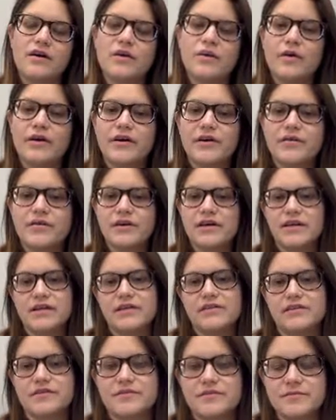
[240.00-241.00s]
where you can
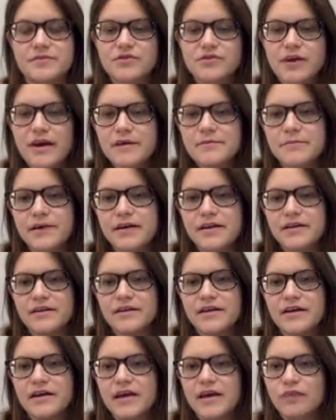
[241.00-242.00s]
hit the subscribe button,
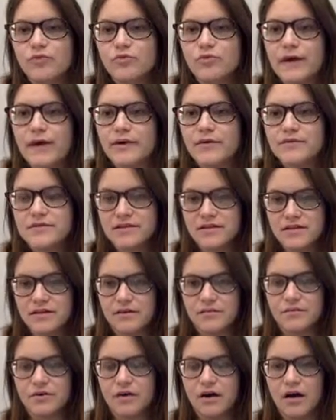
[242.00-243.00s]
it rounds the
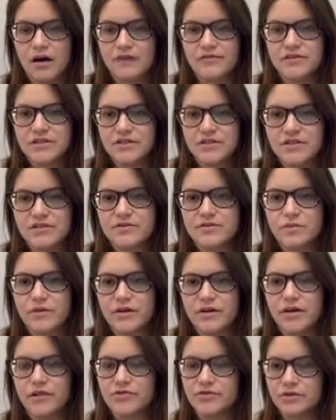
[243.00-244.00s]
number off to just
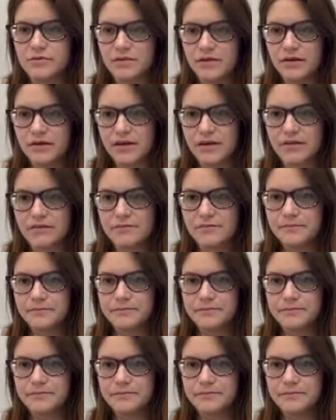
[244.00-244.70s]
100 million.